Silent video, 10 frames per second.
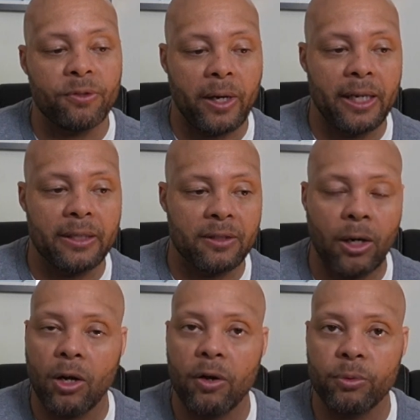trying to
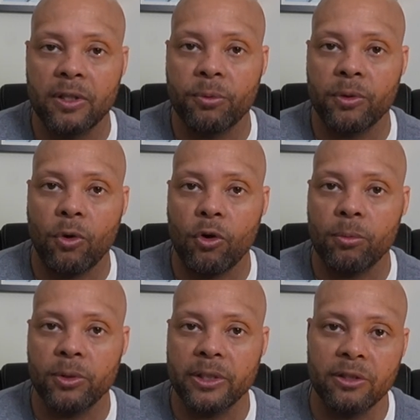start off with him with
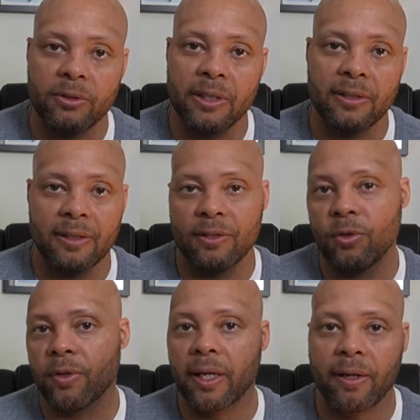horrible injuries and
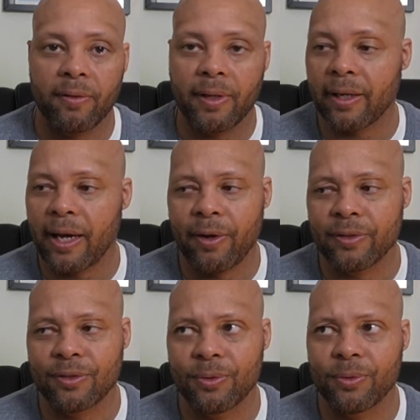you thinking like how
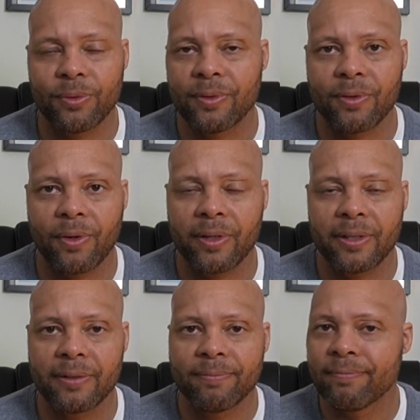this dude is
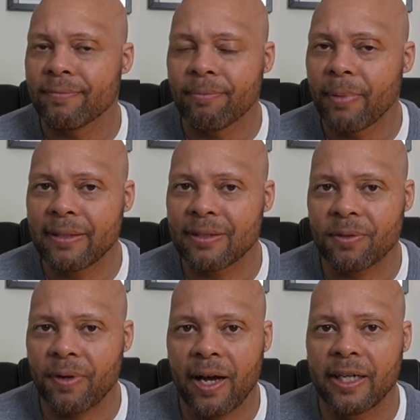gonna basically
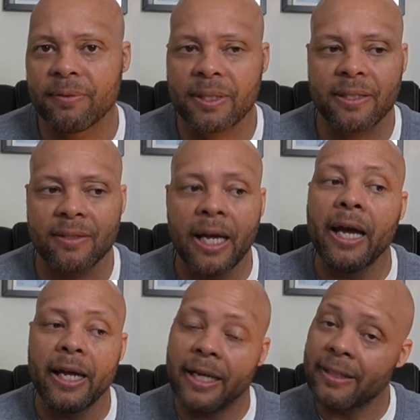survive, because
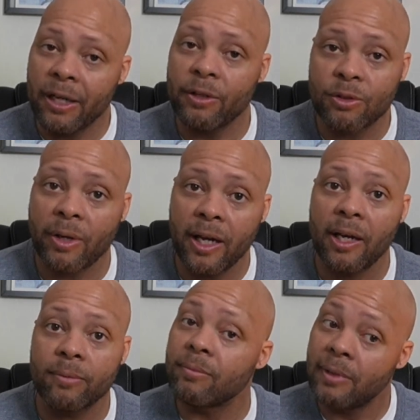they tell you straight
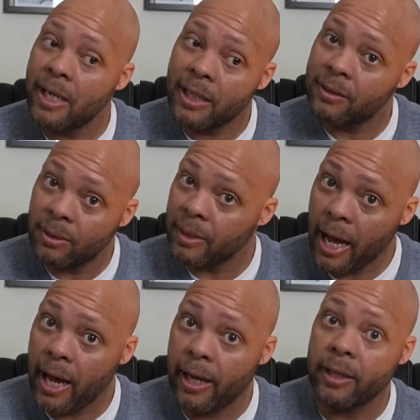up he can still
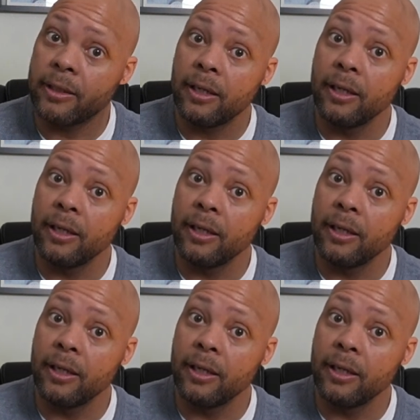die.